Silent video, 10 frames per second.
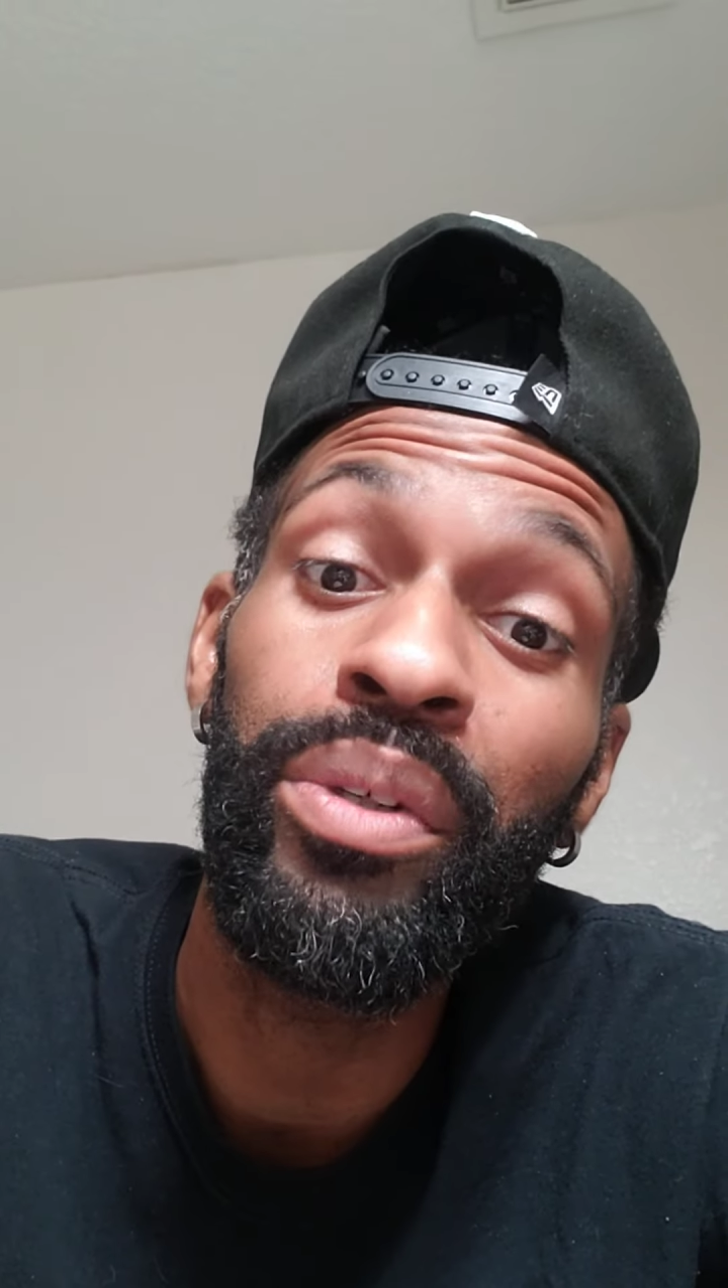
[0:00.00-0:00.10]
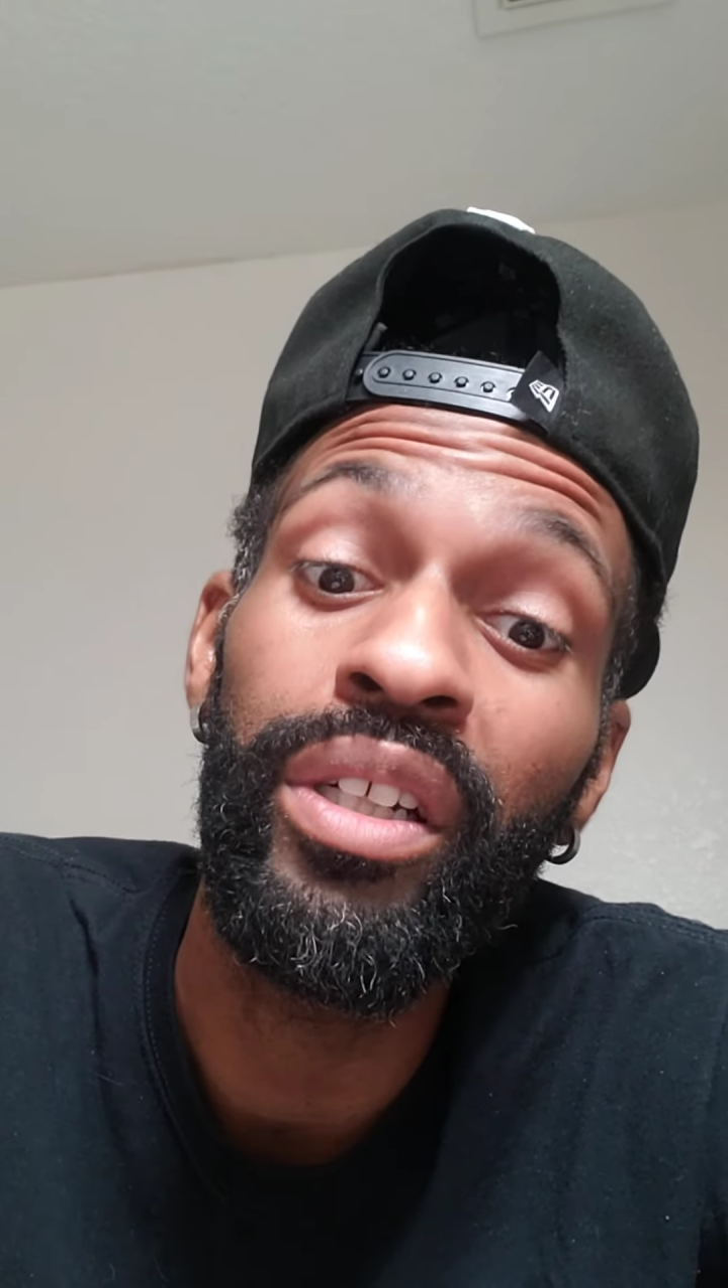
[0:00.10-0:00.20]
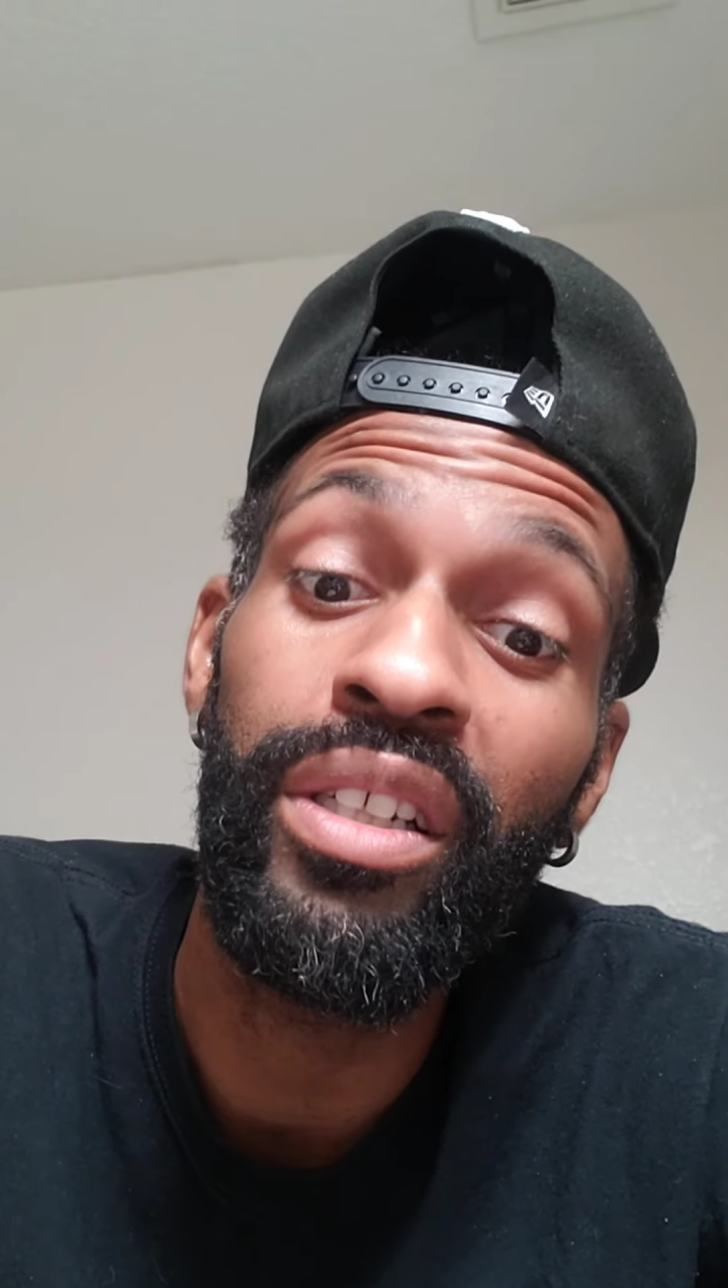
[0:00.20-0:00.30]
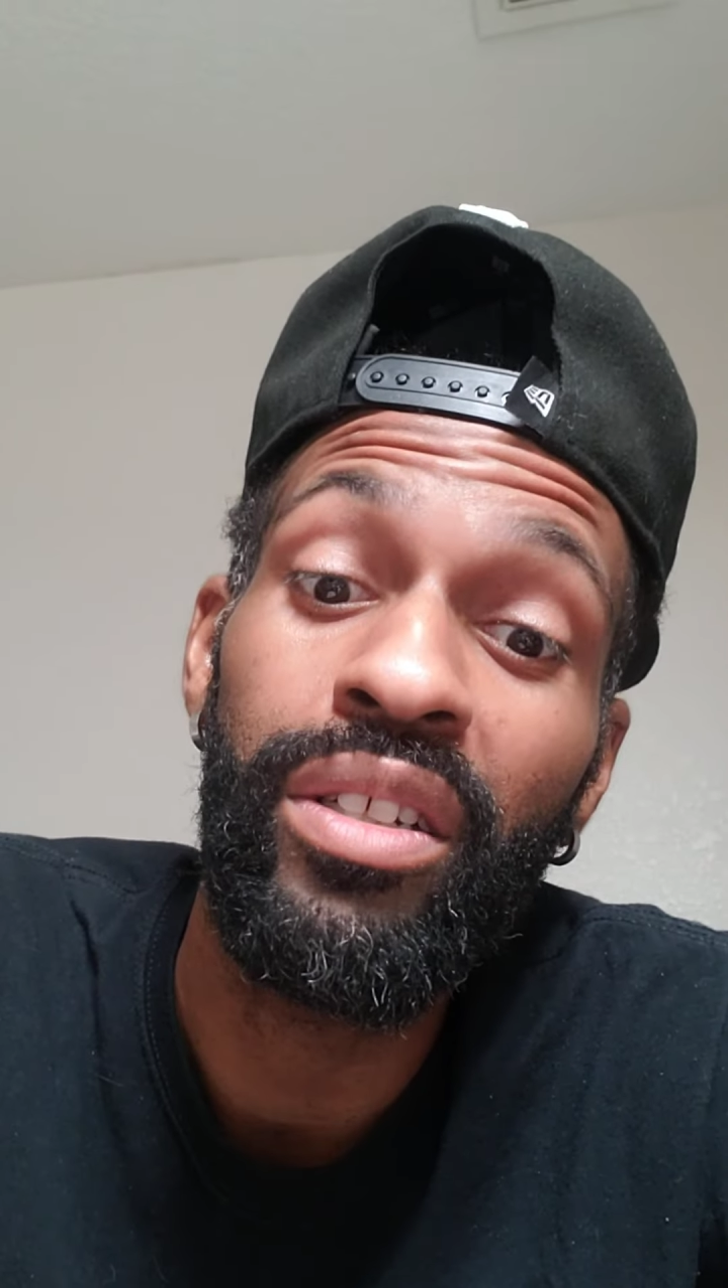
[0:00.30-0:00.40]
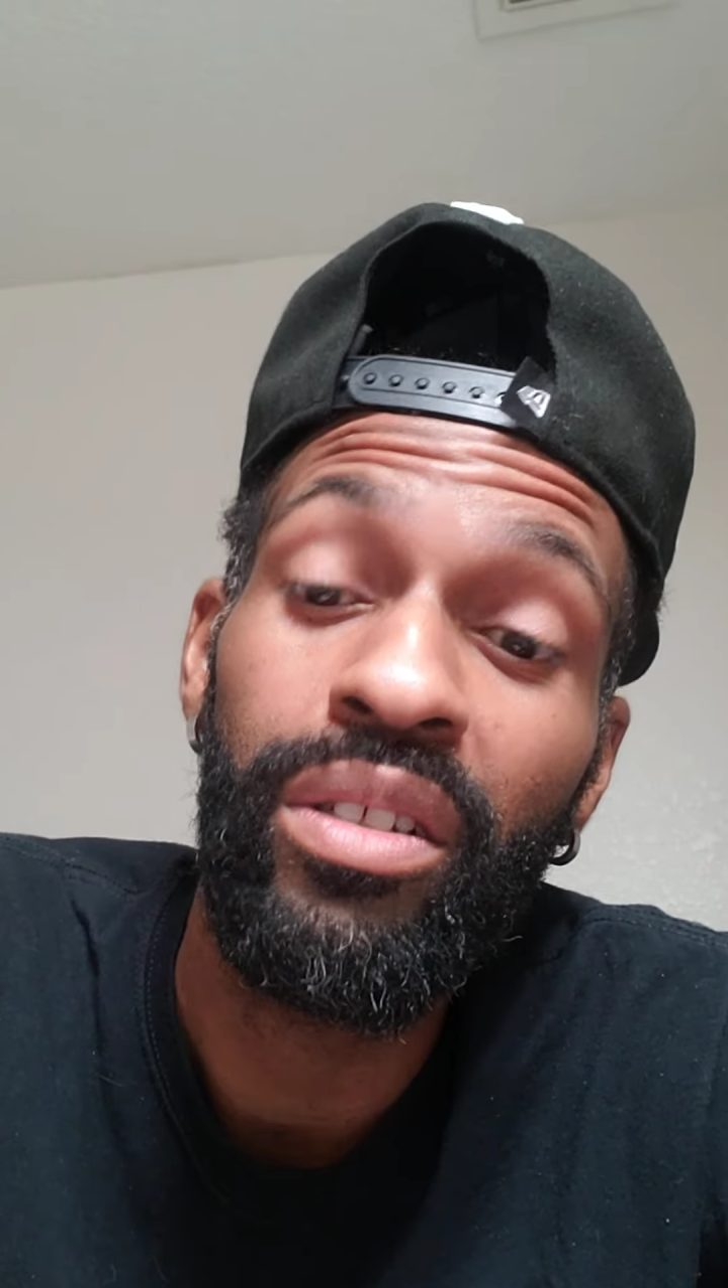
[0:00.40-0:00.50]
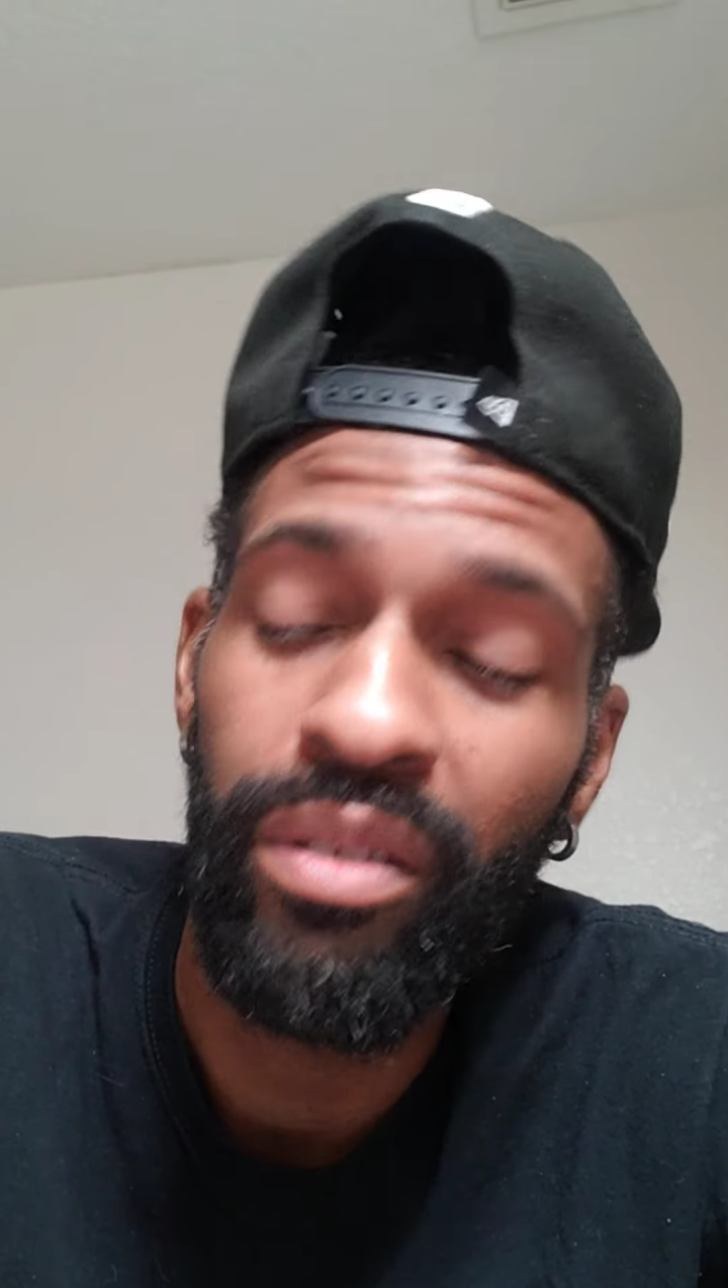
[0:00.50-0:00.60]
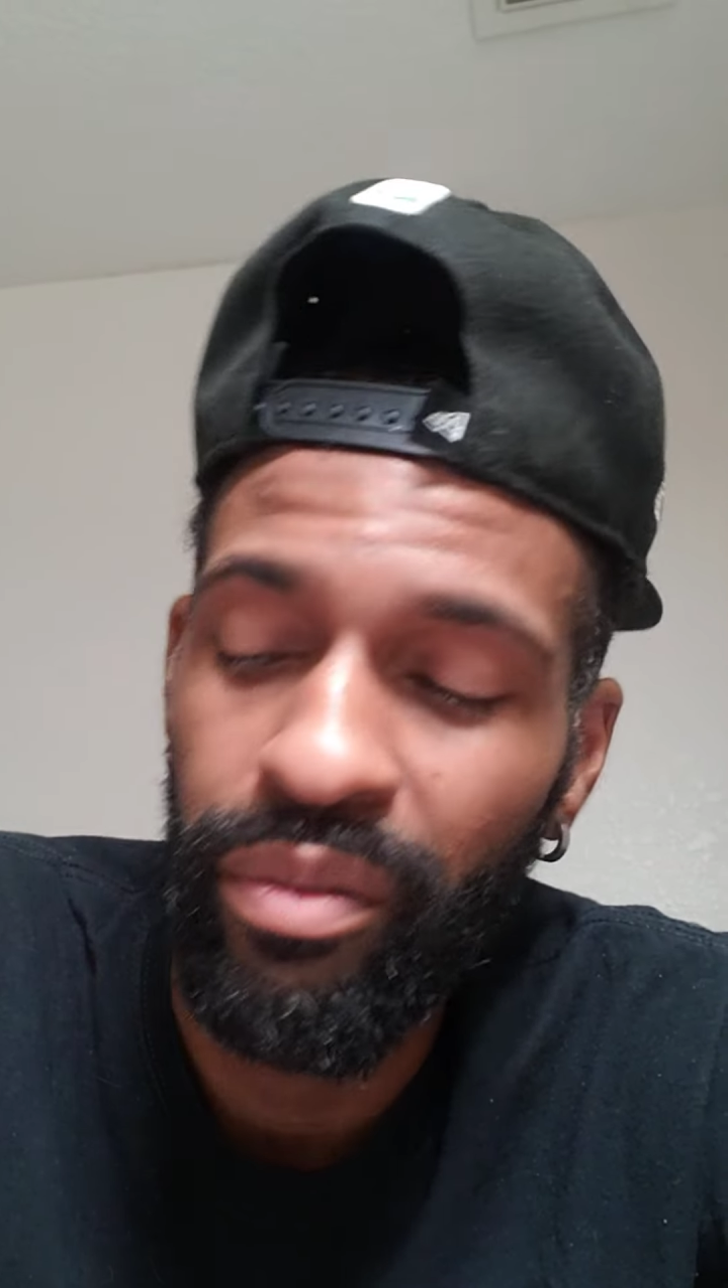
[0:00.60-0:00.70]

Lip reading: Peace.